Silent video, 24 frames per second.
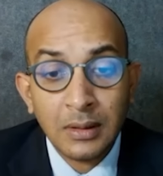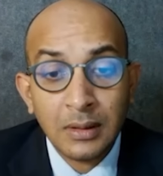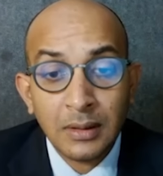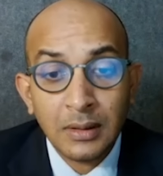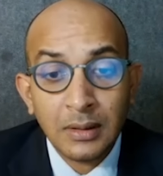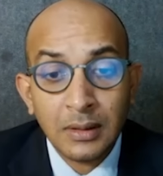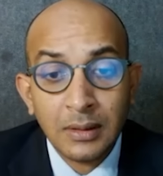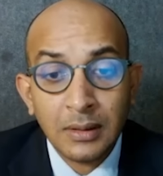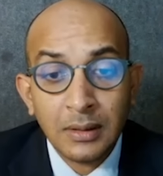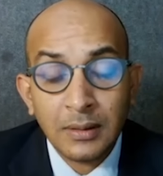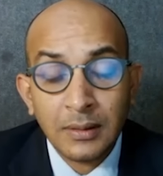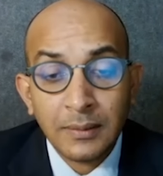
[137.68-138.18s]

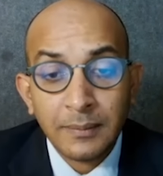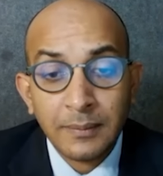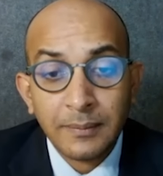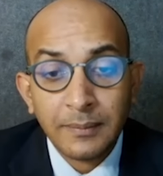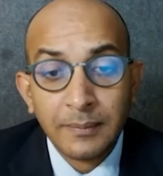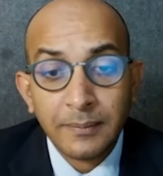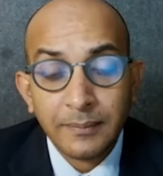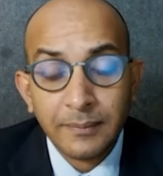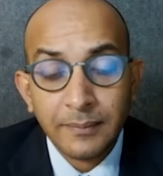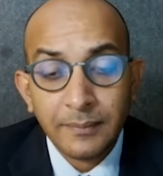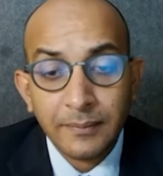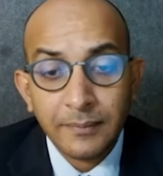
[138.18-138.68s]

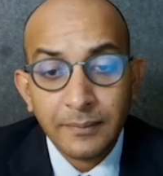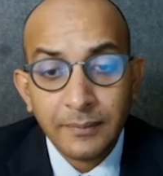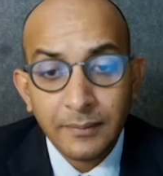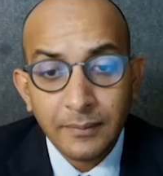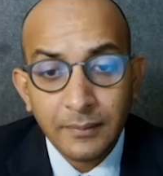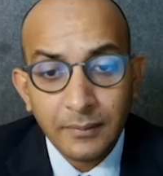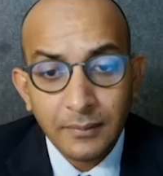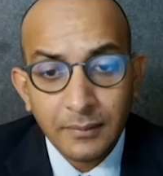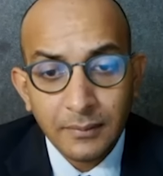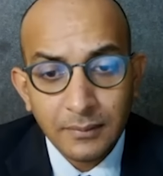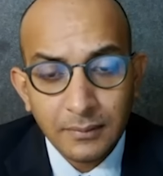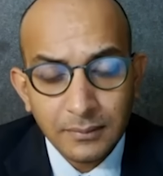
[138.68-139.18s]

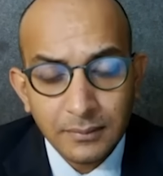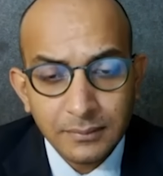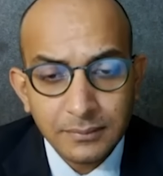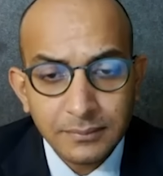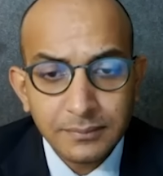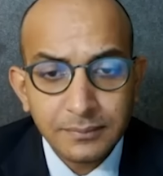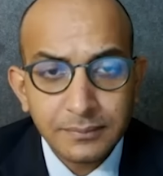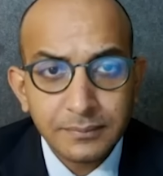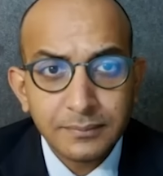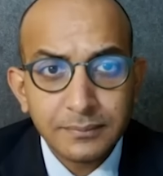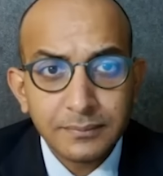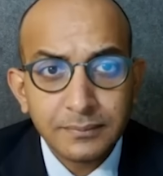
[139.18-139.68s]

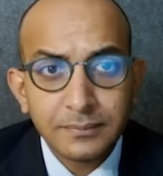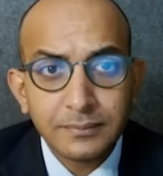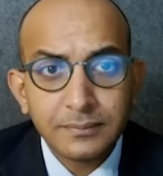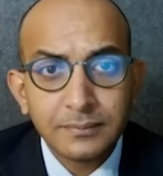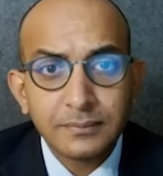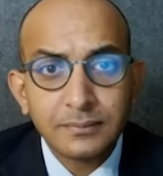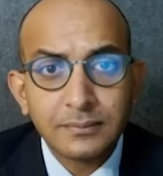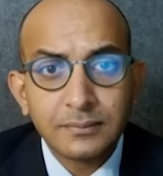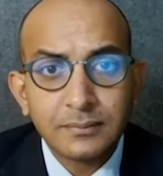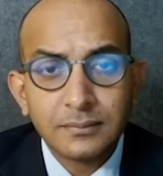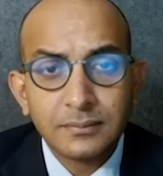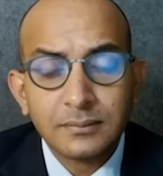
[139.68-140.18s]

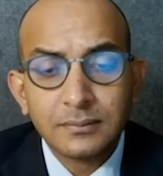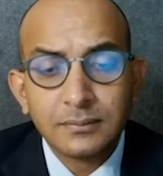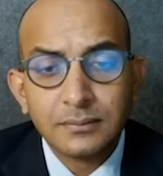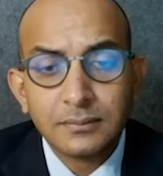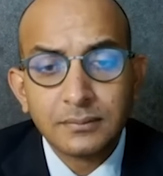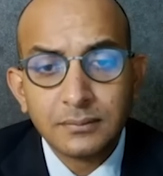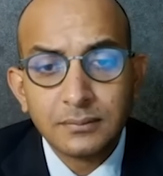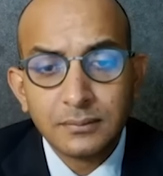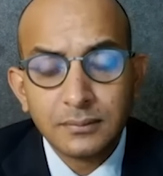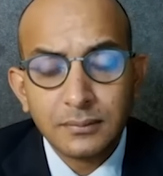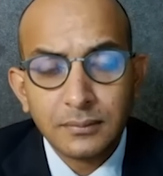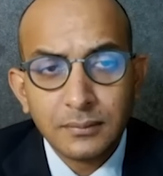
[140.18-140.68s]

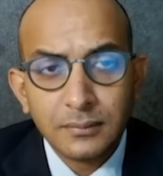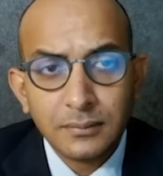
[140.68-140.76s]
(not speaking)